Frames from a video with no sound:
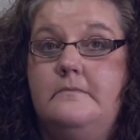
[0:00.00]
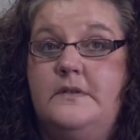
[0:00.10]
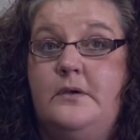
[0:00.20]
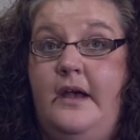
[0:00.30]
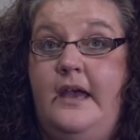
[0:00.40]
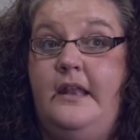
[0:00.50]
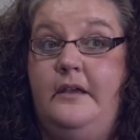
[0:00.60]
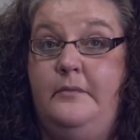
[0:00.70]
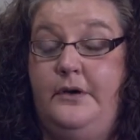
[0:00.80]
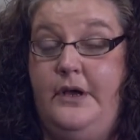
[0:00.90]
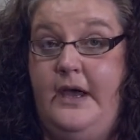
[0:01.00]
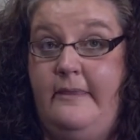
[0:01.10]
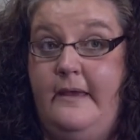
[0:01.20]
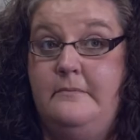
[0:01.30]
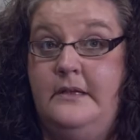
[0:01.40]
So I had an
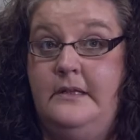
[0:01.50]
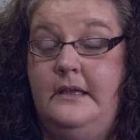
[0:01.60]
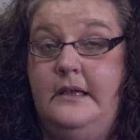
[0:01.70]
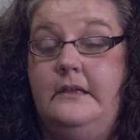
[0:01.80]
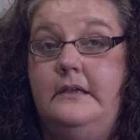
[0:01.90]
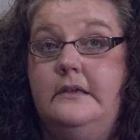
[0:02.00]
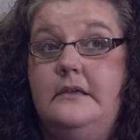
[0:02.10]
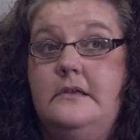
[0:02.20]
MRI that Monday.